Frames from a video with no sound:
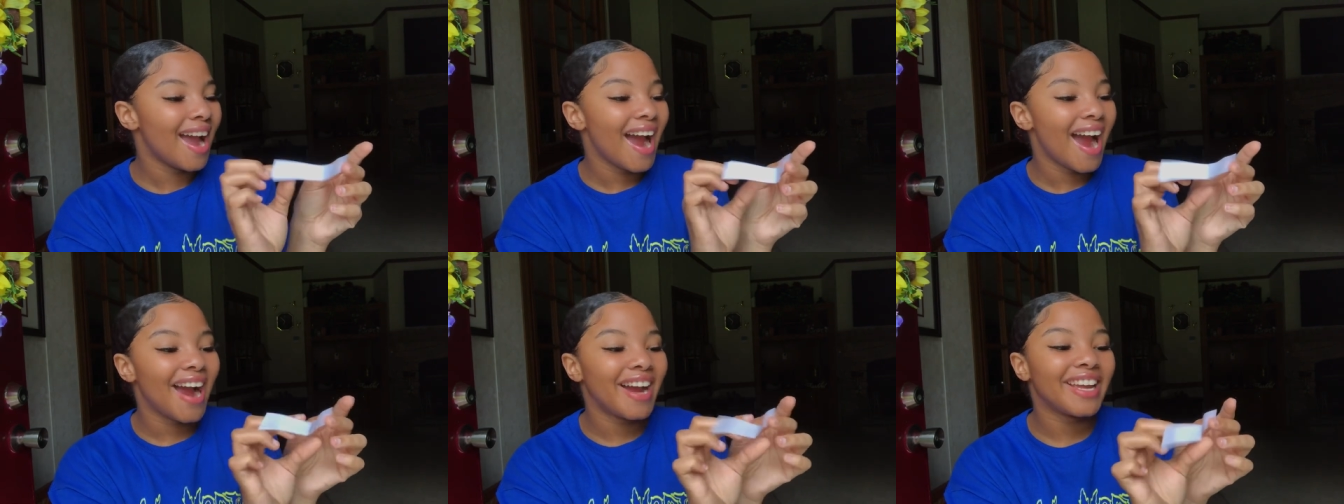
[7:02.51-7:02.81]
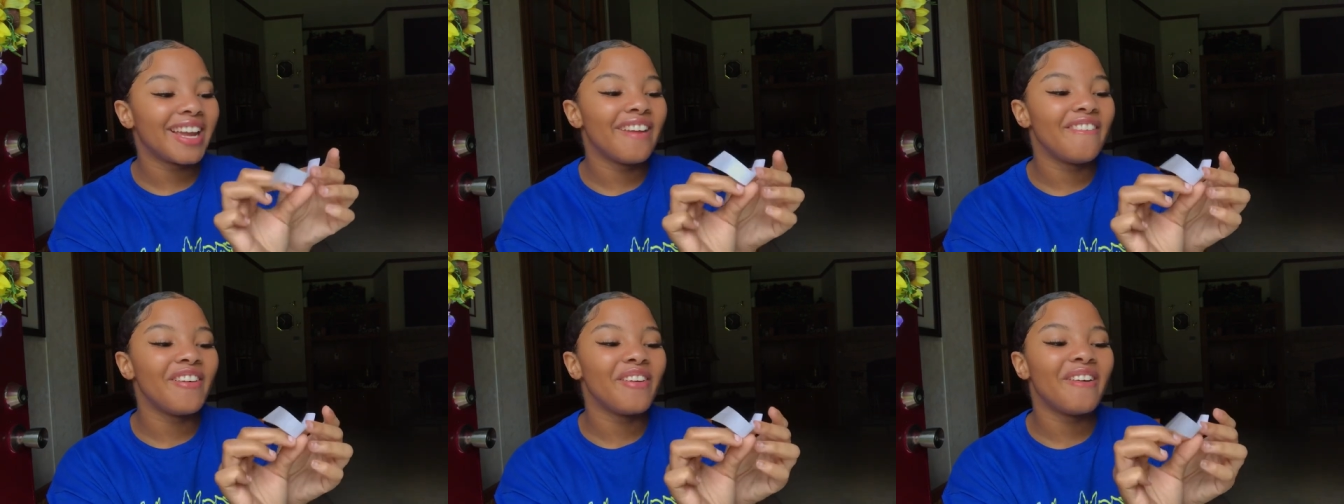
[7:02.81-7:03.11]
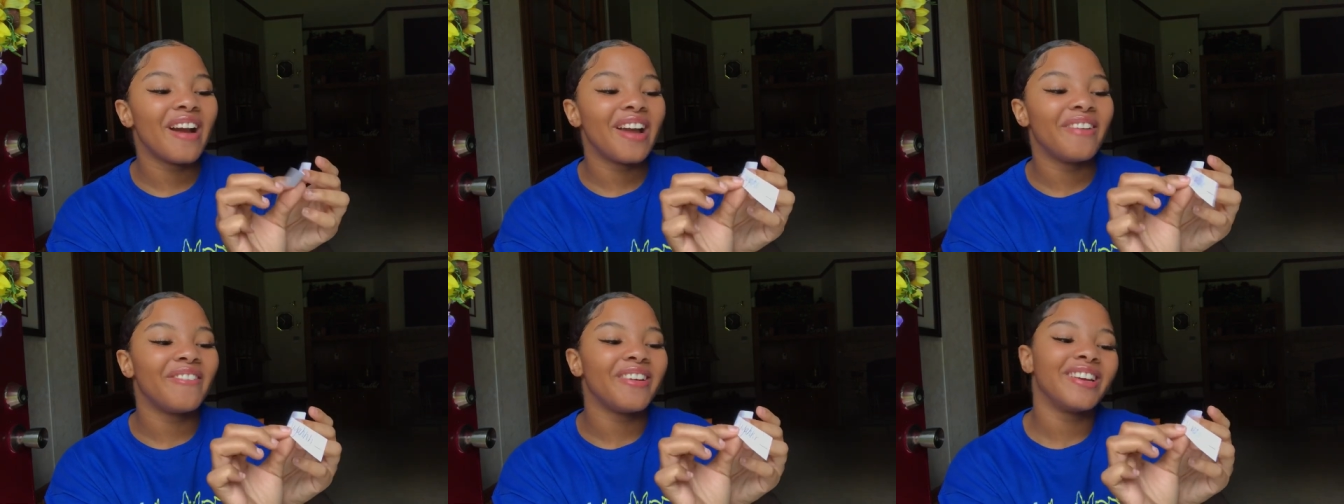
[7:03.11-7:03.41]
Our
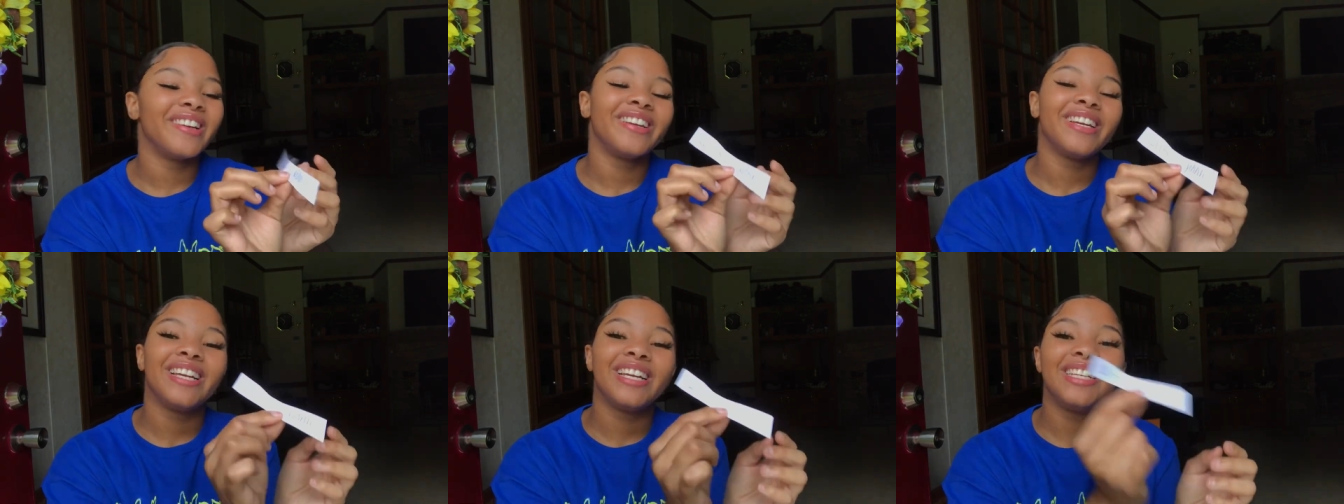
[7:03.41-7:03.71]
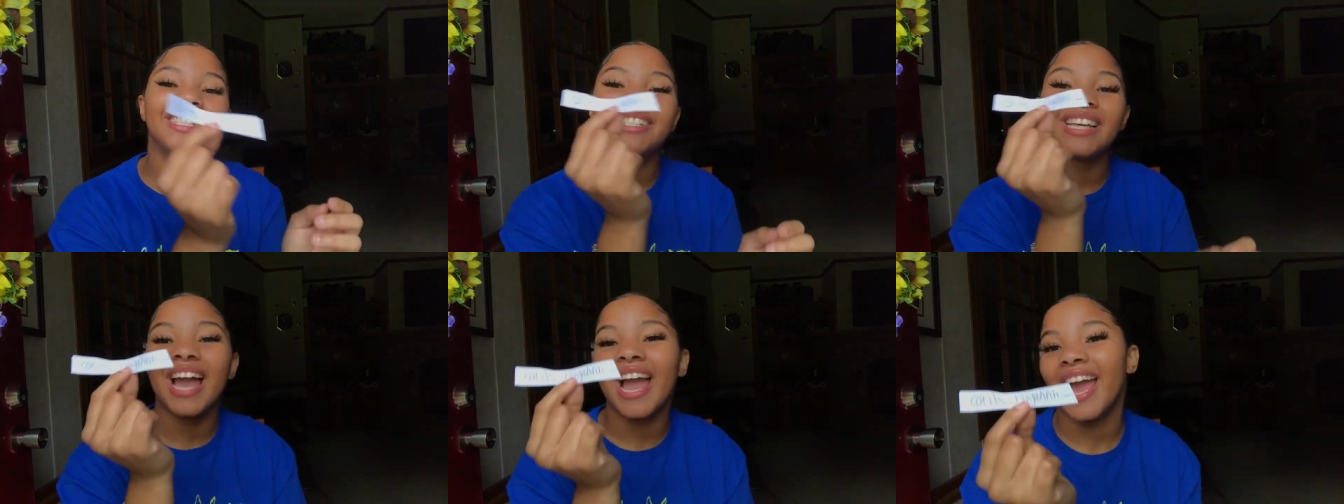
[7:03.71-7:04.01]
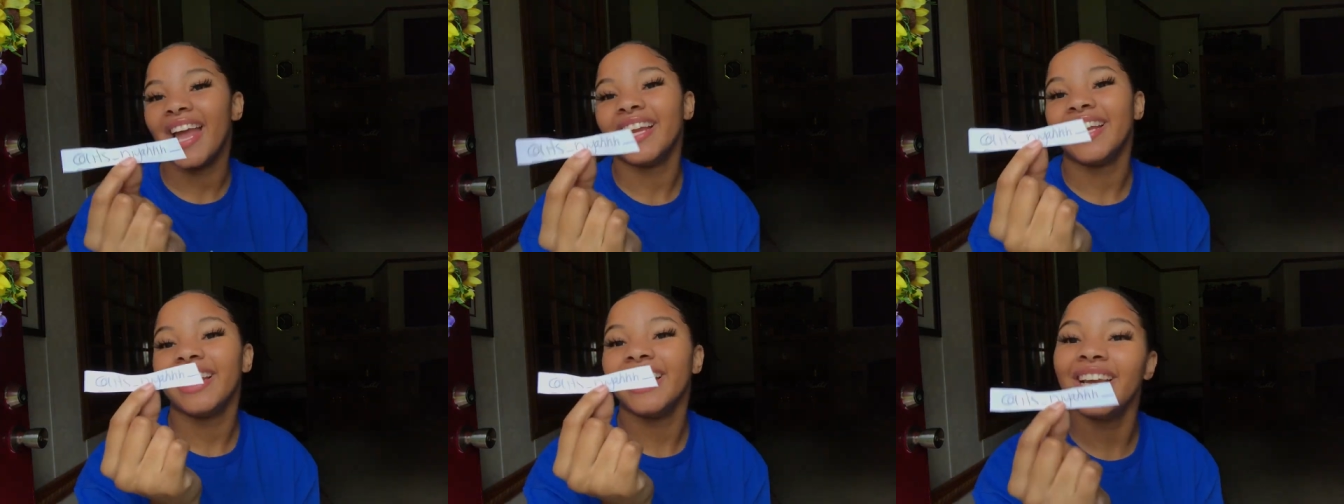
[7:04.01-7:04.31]
giveaway winner is
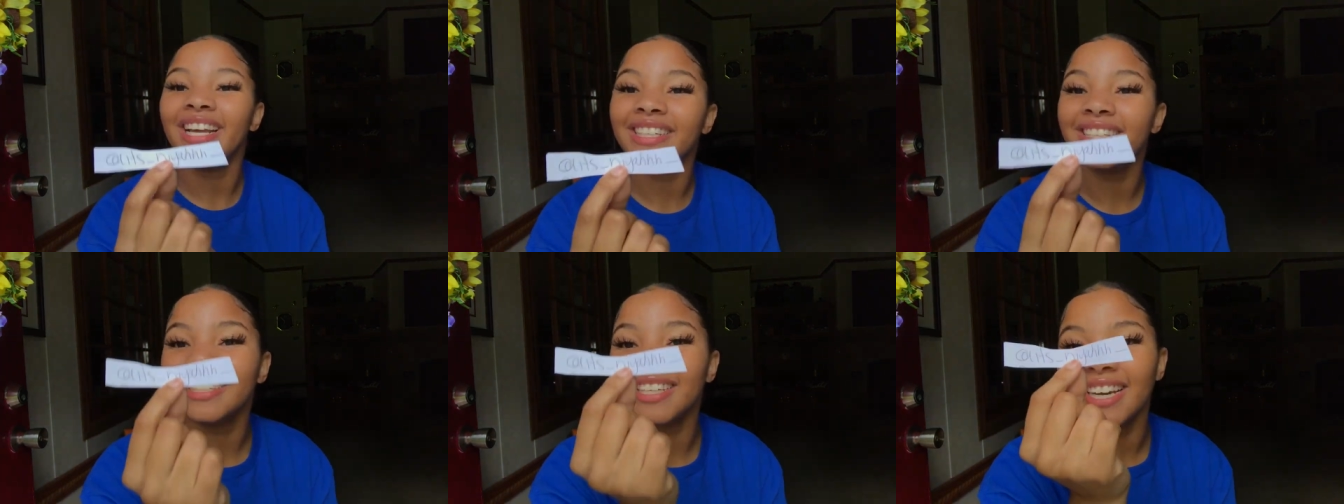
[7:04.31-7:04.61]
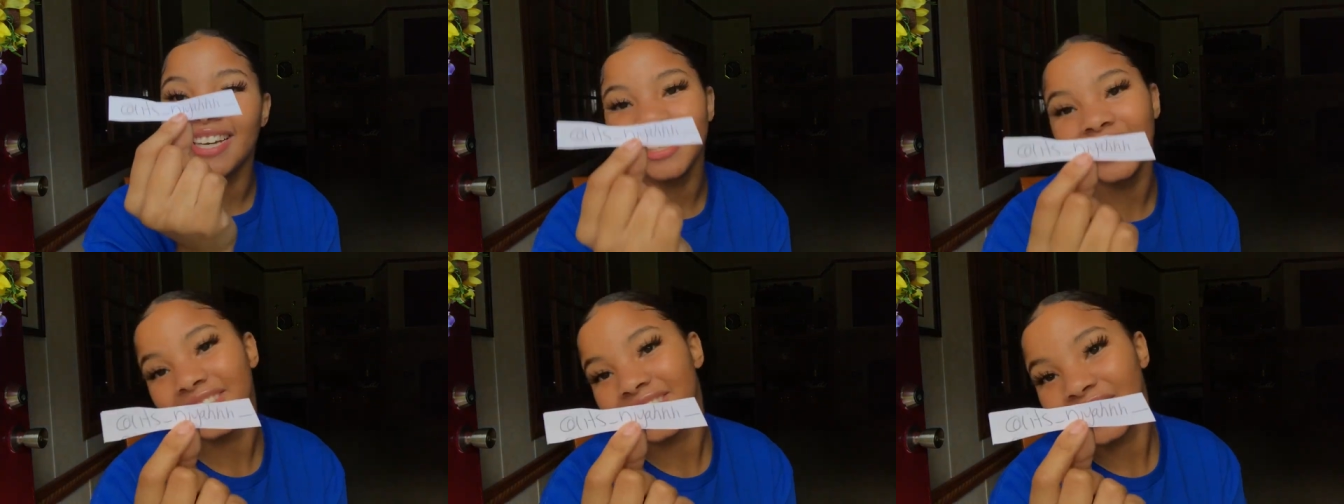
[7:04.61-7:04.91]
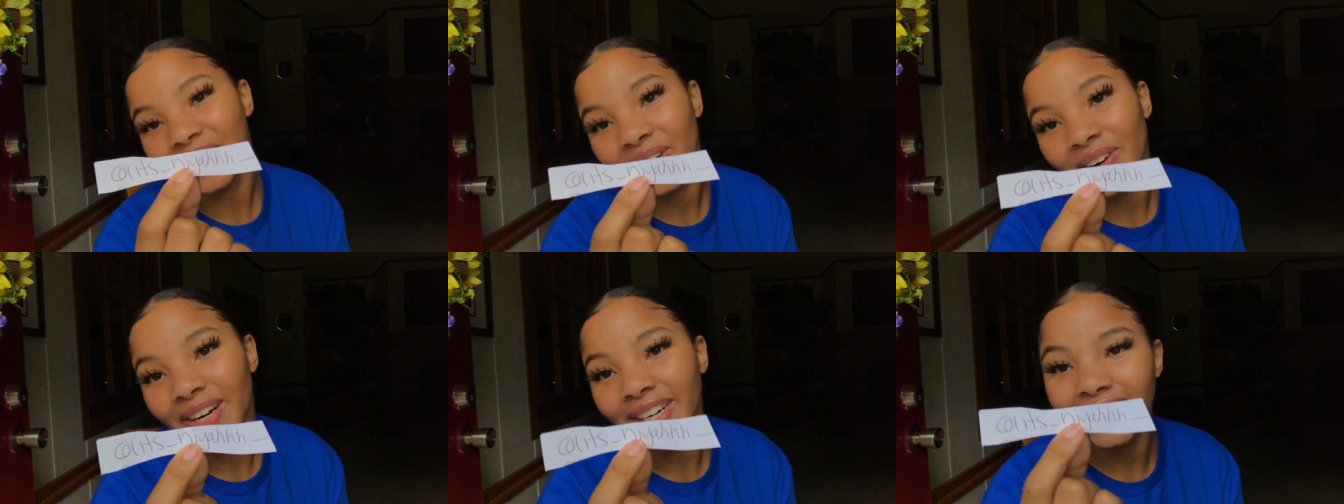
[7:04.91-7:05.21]
at it's
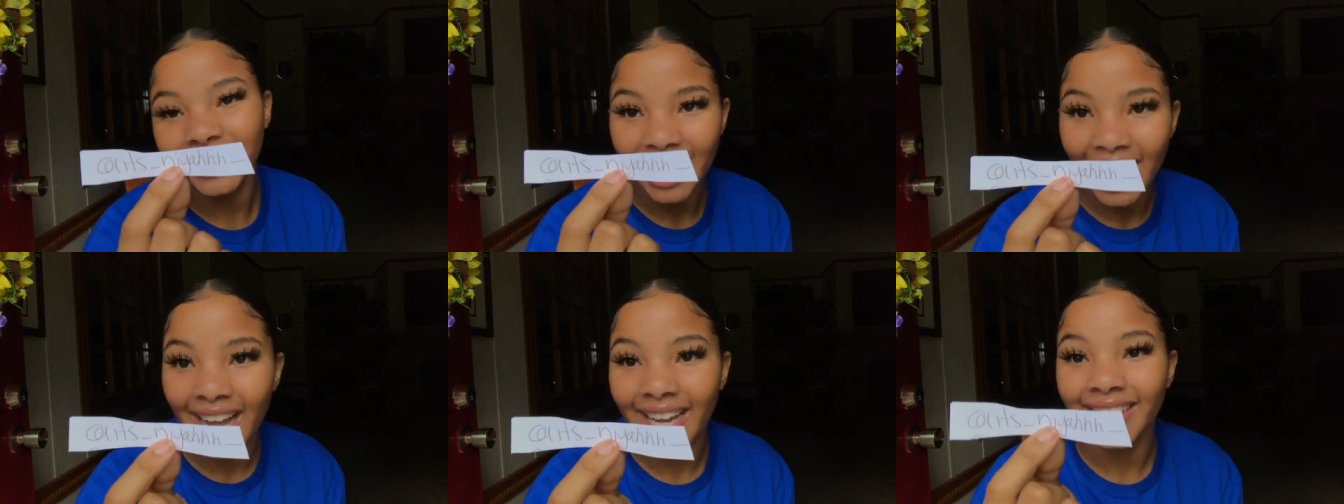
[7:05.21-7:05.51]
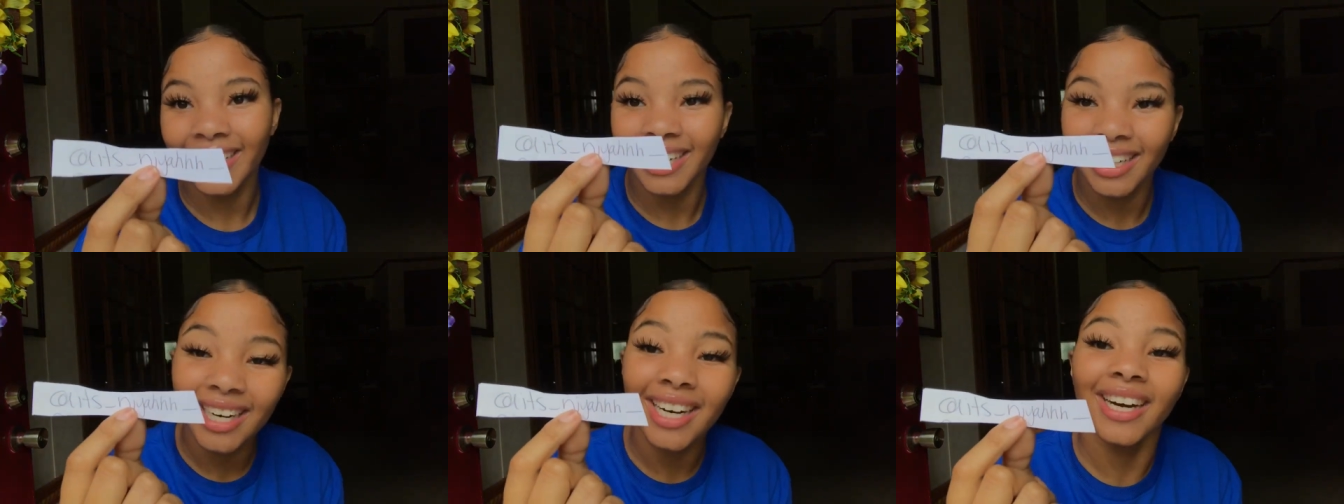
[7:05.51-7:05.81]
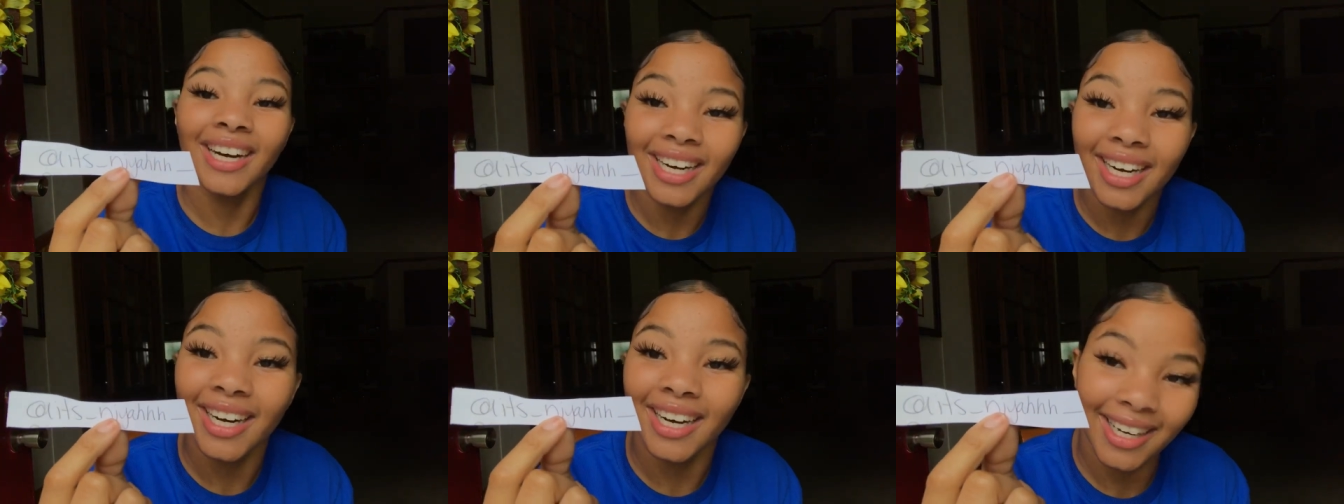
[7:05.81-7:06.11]
underscore Naya
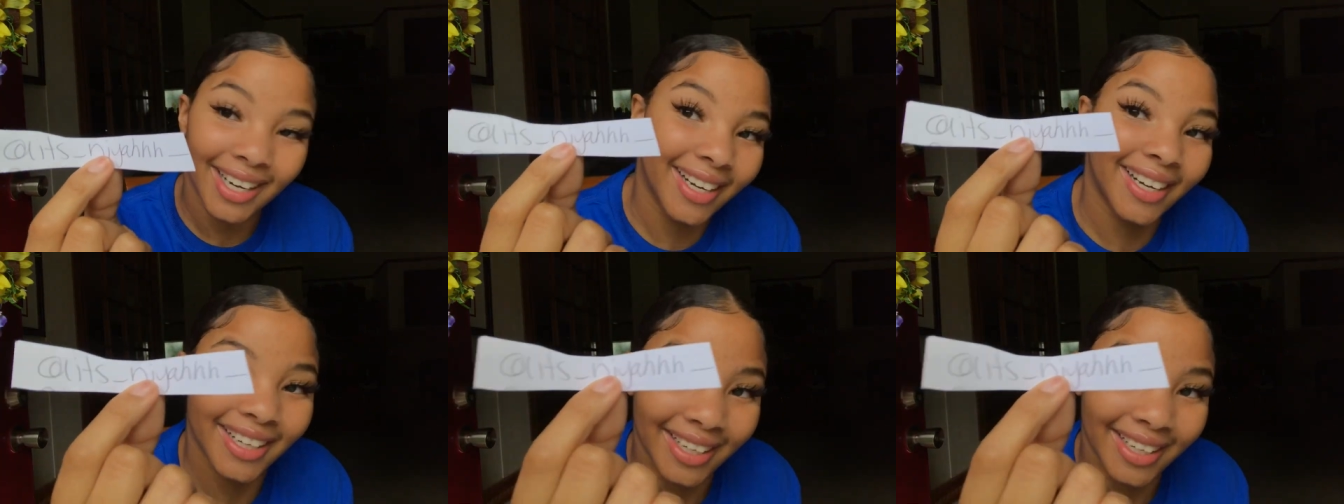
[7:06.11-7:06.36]
uh, uh, uh,